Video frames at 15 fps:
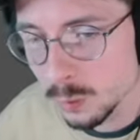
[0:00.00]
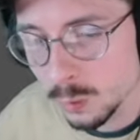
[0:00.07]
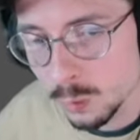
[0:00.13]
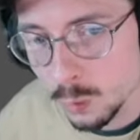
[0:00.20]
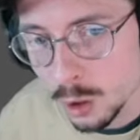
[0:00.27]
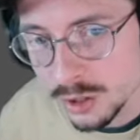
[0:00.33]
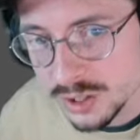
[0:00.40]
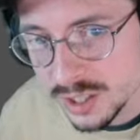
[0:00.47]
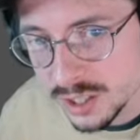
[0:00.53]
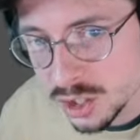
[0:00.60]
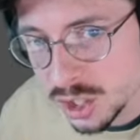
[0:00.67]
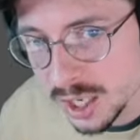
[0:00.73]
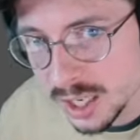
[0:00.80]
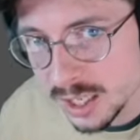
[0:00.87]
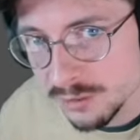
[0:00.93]
1's in
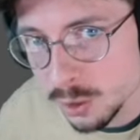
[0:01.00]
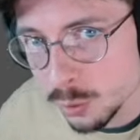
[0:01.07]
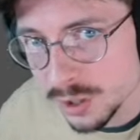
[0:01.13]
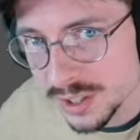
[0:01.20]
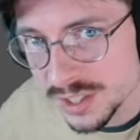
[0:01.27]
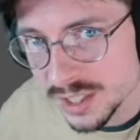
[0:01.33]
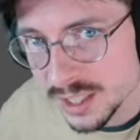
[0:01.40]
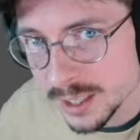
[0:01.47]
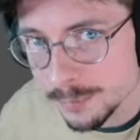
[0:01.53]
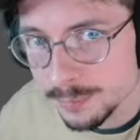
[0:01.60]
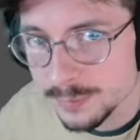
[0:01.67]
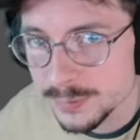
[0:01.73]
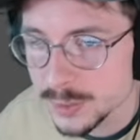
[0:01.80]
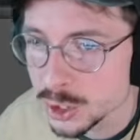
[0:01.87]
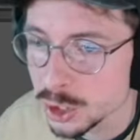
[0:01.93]
chat if you want to see it.
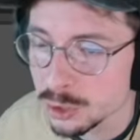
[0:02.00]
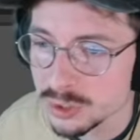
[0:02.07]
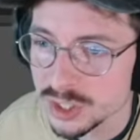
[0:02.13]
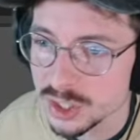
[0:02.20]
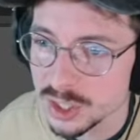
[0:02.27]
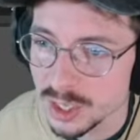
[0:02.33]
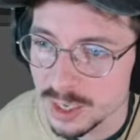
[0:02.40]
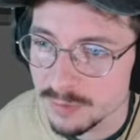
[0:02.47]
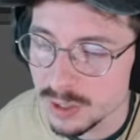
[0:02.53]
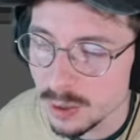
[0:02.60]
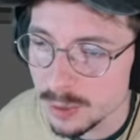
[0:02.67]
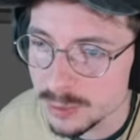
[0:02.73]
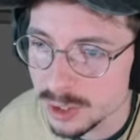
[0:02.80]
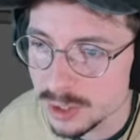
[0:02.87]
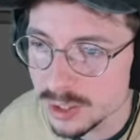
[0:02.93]
2's in chat if you
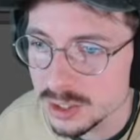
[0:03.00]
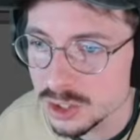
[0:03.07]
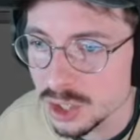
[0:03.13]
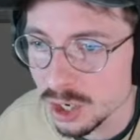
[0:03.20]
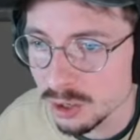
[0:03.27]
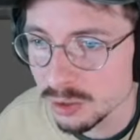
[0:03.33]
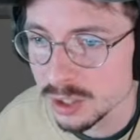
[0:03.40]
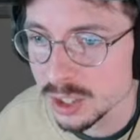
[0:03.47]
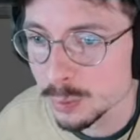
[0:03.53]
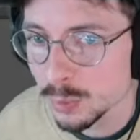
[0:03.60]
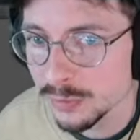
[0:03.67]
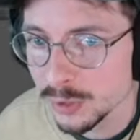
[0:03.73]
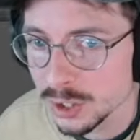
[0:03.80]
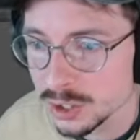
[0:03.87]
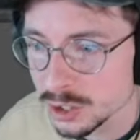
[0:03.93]
absolutely don't and you
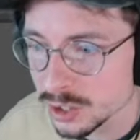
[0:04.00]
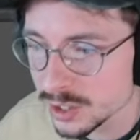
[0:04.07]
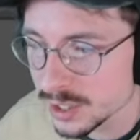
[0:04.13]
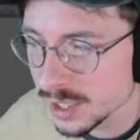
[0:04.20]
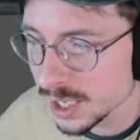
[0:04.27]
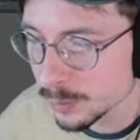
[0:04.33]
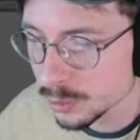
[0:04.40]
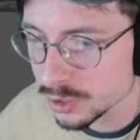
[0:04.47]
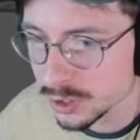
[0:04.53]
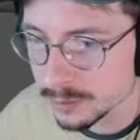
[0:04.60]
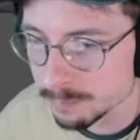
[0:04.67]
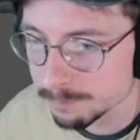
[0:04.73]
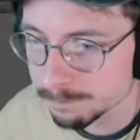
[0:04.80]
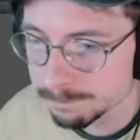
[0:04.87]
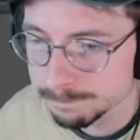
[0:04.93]
prefer to just see Ableton.
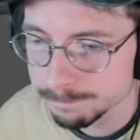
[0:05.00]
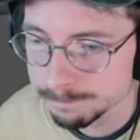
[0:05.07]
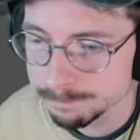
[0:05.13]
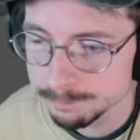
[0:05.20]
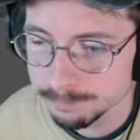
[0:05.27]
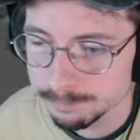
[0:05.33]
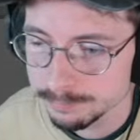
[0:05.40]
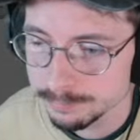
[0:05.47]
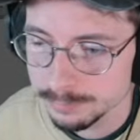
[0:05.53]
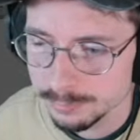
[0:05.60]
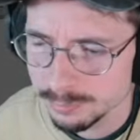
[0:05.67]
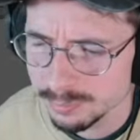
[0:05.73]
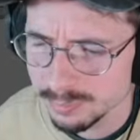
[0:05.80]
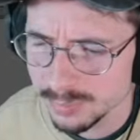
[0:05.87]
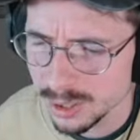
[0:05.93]

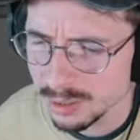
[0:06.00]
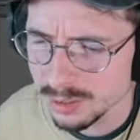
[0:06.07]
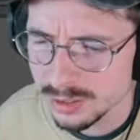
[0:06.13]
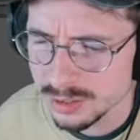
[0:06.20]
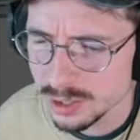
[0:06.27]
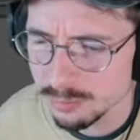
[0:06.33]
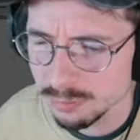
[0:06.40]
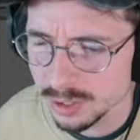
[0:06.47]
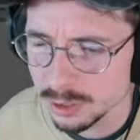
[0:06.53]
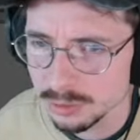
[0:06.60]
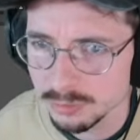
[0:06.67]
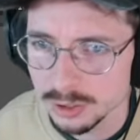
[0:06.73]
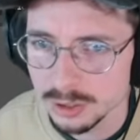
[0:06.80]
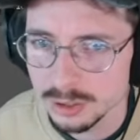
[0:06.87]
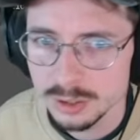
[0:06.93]
But there's no right or
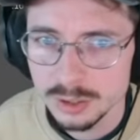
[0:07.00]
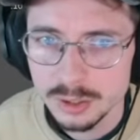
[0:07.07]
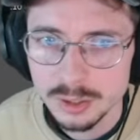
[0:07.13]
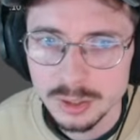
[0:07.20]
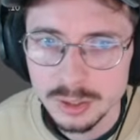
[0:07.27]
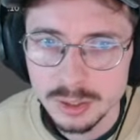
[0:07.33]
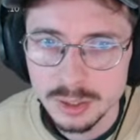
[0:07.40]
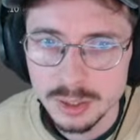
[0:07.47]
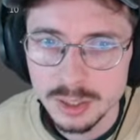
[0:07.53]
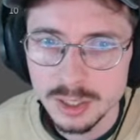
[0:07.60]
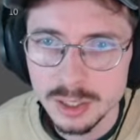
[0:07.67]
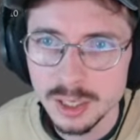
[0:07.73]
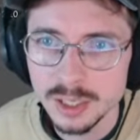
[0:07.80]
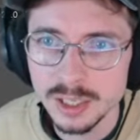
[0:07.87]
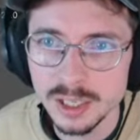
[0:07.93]
wrong.
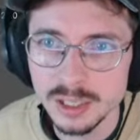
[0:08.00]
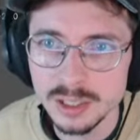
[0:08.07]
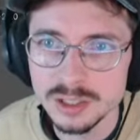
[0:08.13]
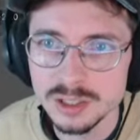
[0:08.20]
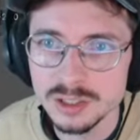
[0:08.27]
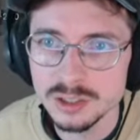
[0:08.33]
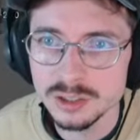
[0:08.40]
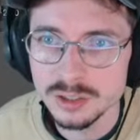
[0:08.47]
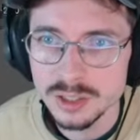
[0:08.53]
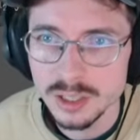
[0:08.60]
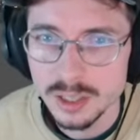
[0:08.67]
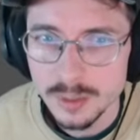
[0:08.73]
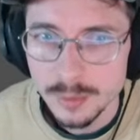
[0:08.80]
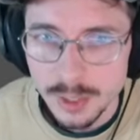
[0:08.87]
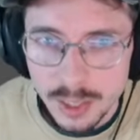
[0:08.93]
Okay, let's just sort of say,
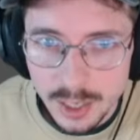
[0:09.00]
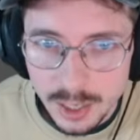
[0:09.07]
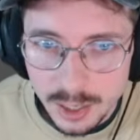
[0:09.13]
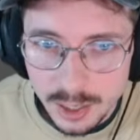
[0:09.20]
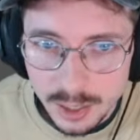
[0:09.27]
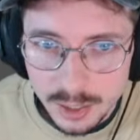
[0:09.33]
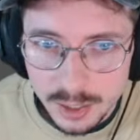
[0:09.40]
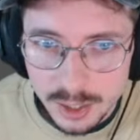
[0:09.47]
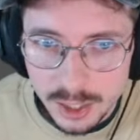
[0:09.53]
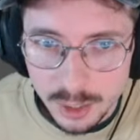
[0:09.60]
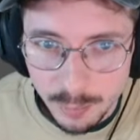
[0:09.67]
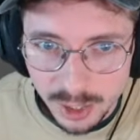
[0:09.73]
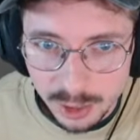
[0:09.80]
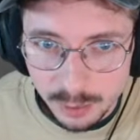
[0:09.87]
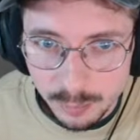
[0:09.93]
can
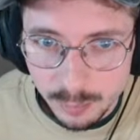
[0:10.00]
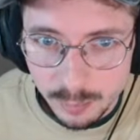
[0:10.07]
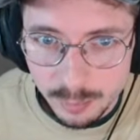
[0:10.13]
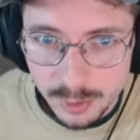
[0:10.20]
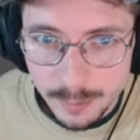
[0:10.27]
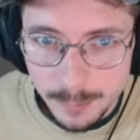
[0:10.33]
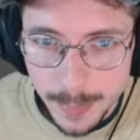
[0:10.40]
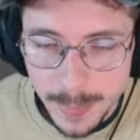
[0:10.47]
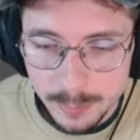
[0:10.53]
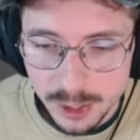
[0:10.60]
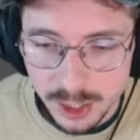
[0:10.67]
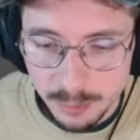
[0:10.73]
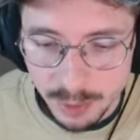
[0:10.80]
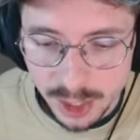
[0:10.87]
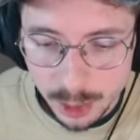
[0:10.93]
Michael
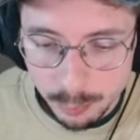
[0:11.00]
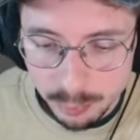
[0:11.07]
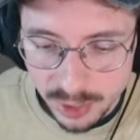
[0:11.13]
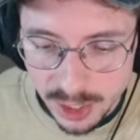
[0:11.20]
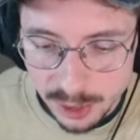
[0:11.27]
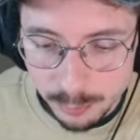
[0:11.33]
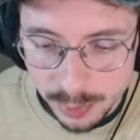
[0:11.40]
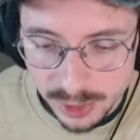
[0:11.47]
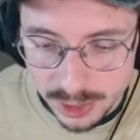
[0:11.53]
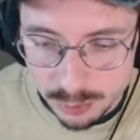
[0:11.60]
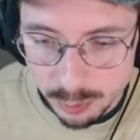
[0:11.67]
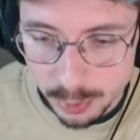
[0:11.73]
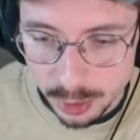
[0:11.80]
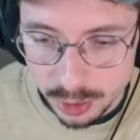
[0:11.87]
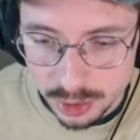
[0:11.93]
Brell please
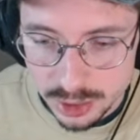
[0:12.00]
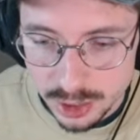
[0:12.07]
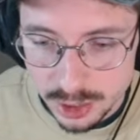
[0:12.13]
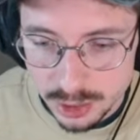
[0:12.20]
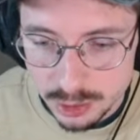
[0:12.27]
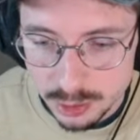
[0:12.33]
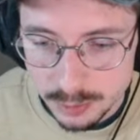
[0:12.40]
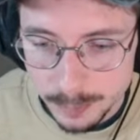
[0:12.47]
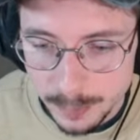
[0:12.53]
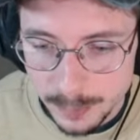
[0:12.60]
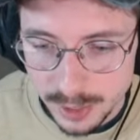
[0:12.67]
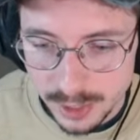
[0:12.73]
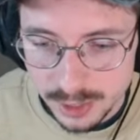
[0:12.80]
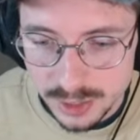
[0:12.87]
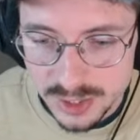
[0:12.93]
report to the
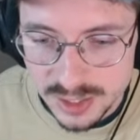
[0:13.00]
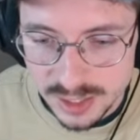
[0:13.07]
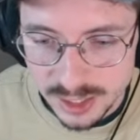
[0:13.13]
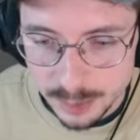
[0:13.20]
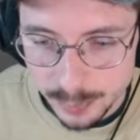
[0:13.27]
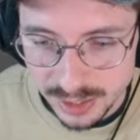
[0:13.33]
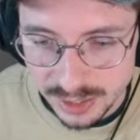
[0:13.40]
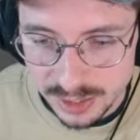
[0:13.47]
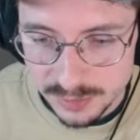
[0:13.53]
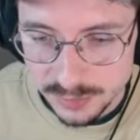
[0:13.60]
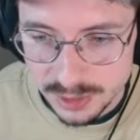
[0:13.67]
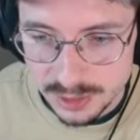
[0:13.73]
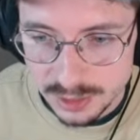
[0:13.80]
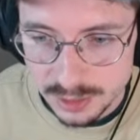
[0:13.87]
aisle 6, please, for